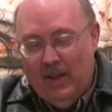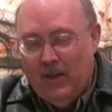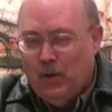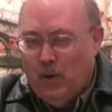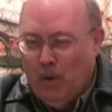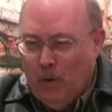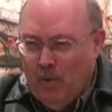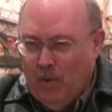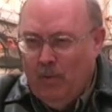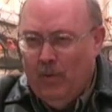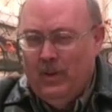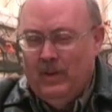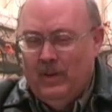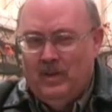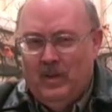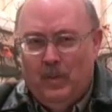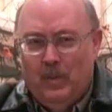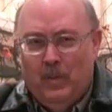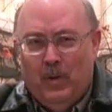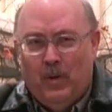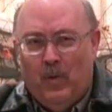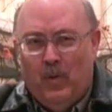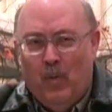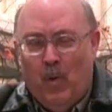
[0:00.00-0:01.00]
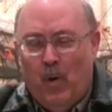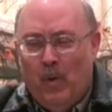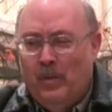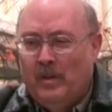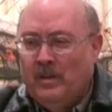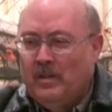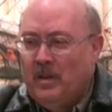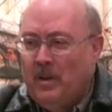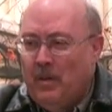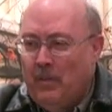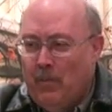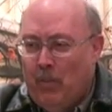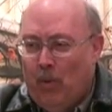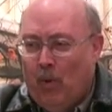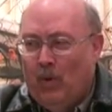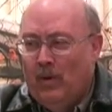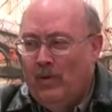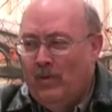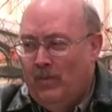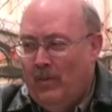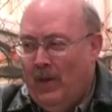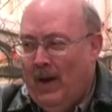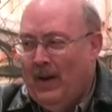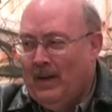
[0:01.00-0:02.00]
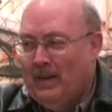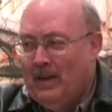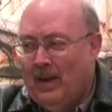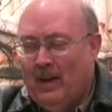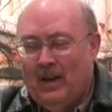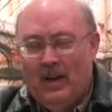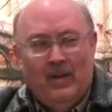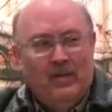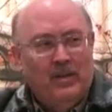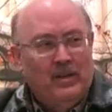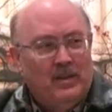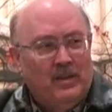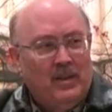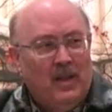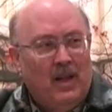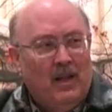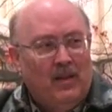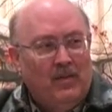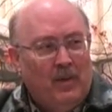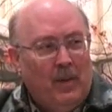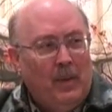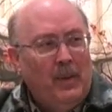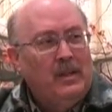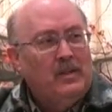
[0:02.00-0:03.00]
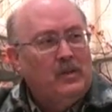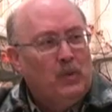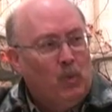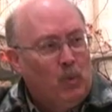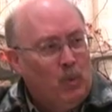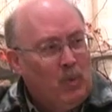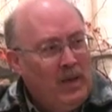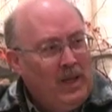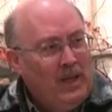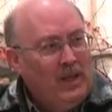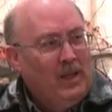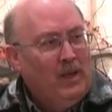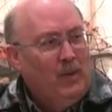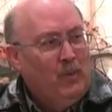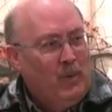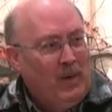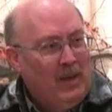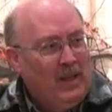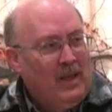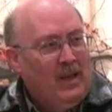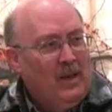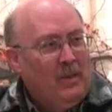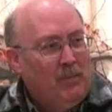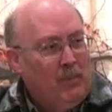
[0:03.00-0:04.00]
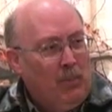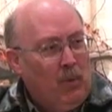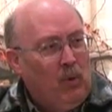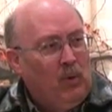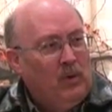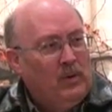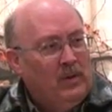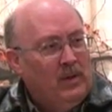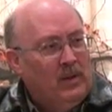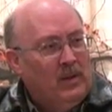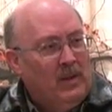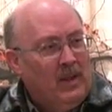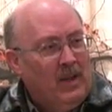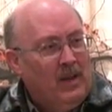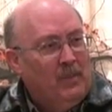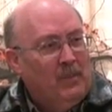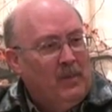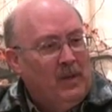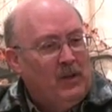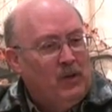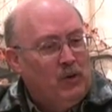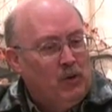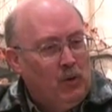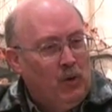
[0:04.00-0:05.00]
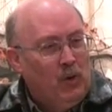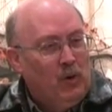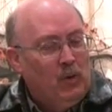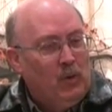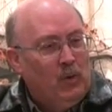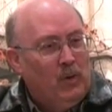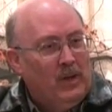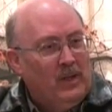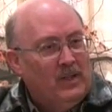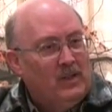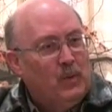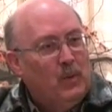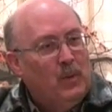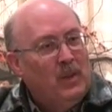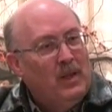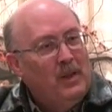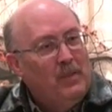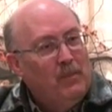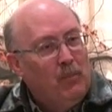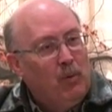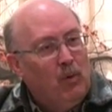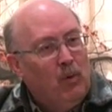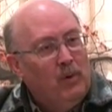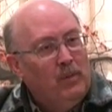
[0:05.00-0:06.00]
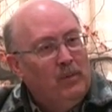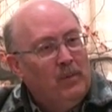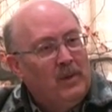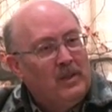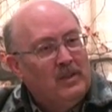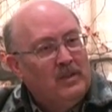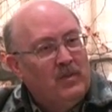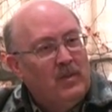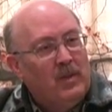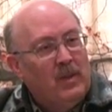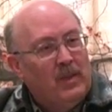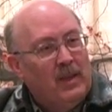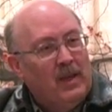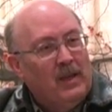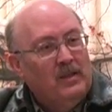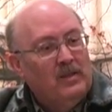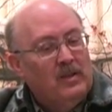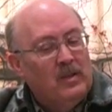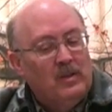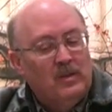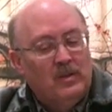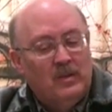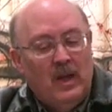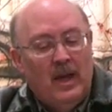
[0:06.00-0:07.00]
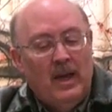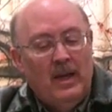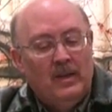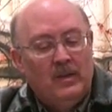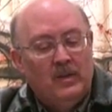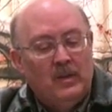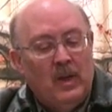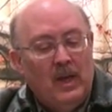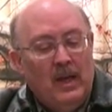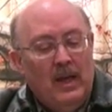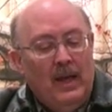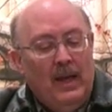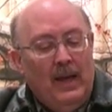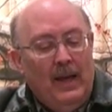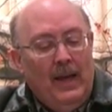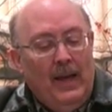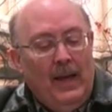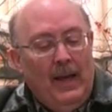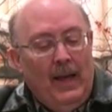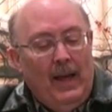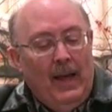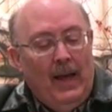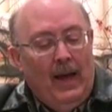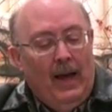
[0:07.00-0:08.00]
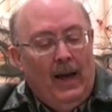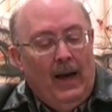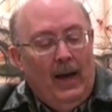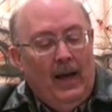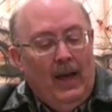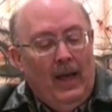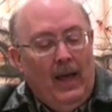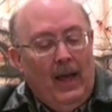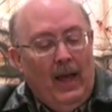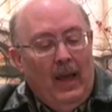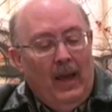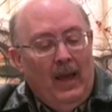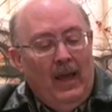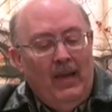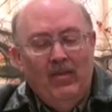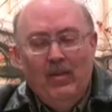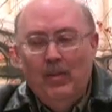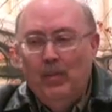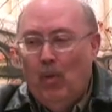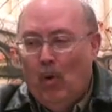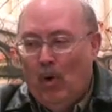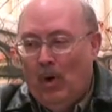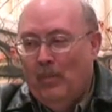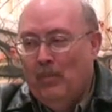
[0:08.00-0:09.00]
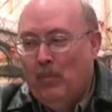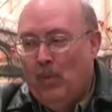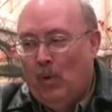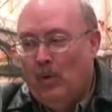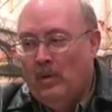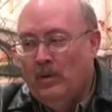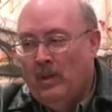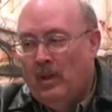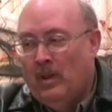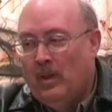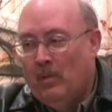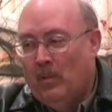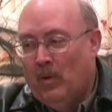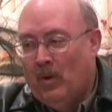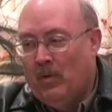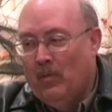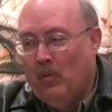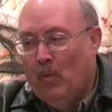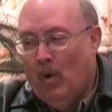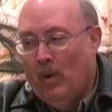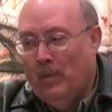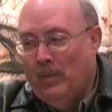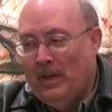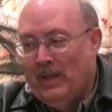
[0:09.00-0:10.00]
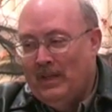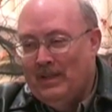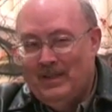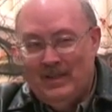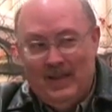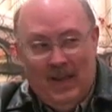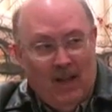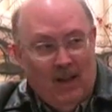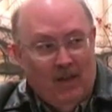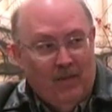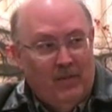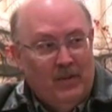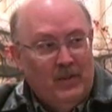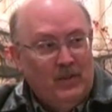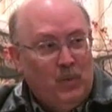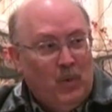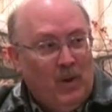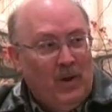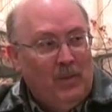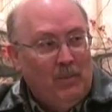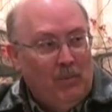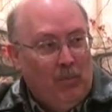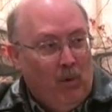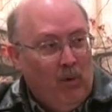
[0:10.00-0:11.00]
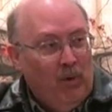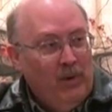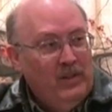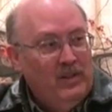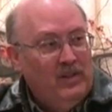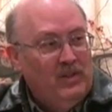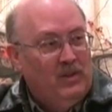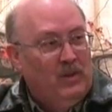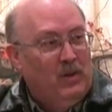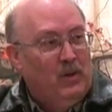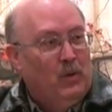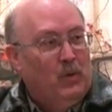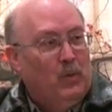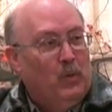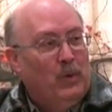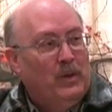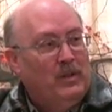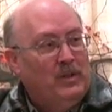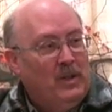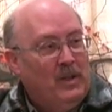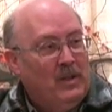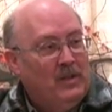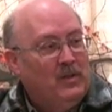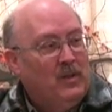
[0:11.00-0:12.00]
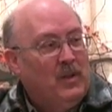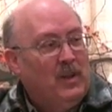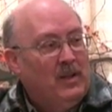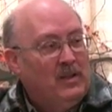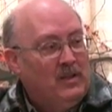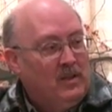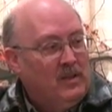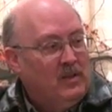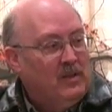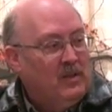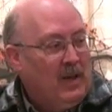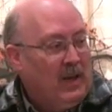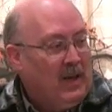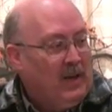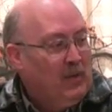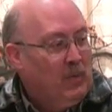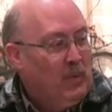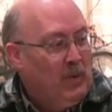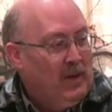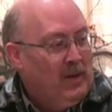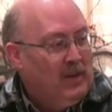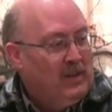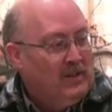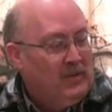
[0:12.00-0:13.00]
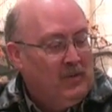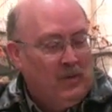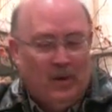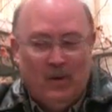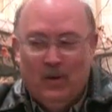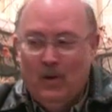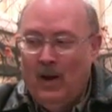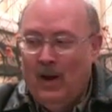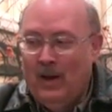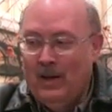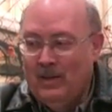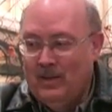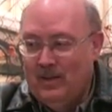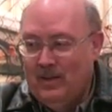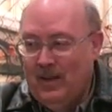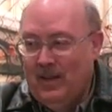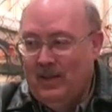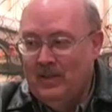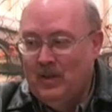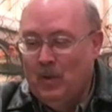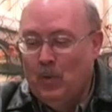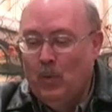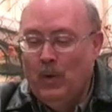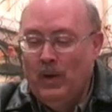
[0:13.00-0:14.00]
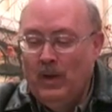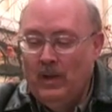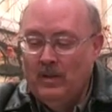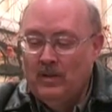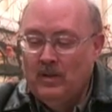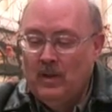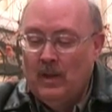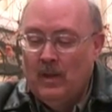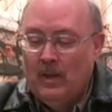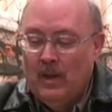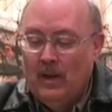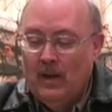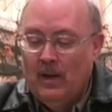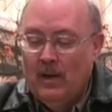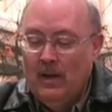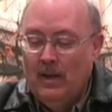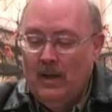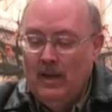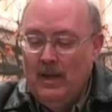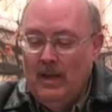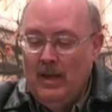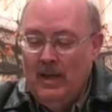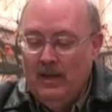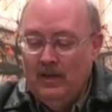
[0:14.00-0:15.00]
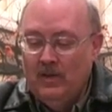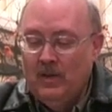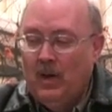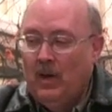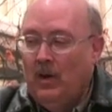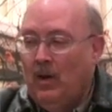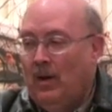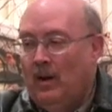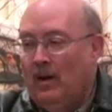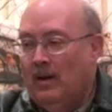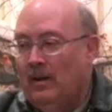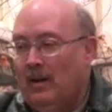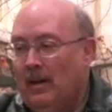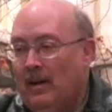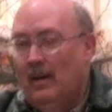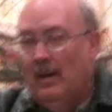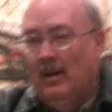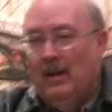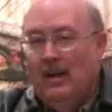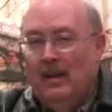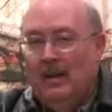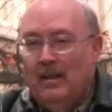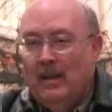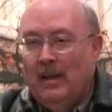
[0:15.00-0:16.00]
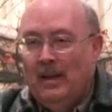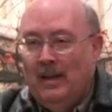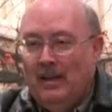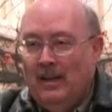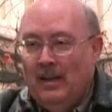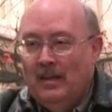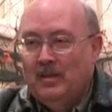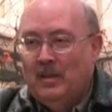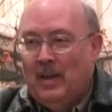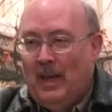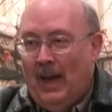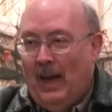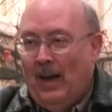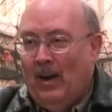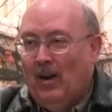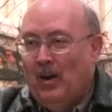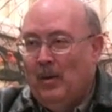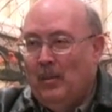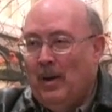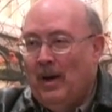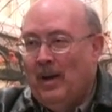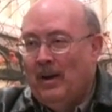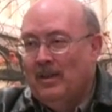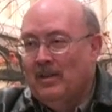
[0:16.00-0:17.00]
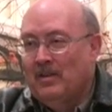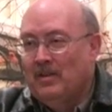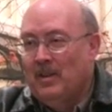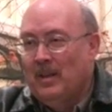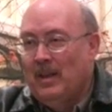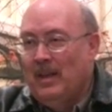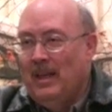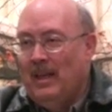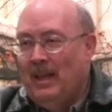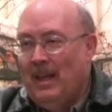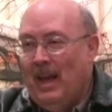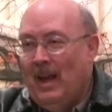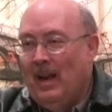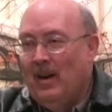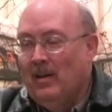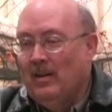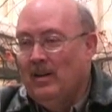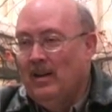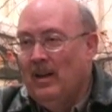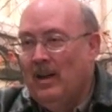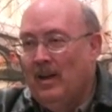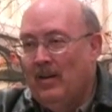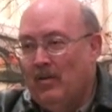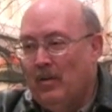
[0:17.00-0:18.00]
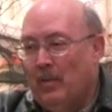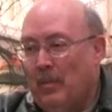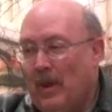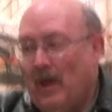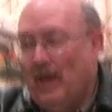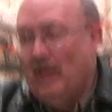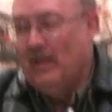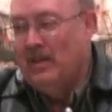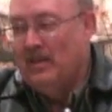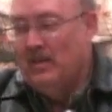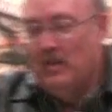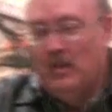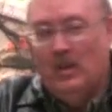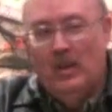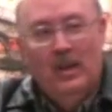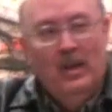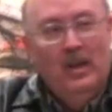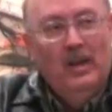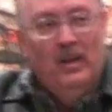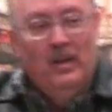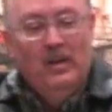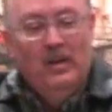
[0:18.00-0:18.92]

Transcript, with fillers: the truthfulness of the Book of Mormon is an important fact in and of itself. I mean, it's really, really important that it be true. It's really important because of the things it says even more important than the Book of Mormon itself is what it points to, which is that it's a second witness for Christ. It's a witness that there is a God, that He does care about us, that He cared enough about us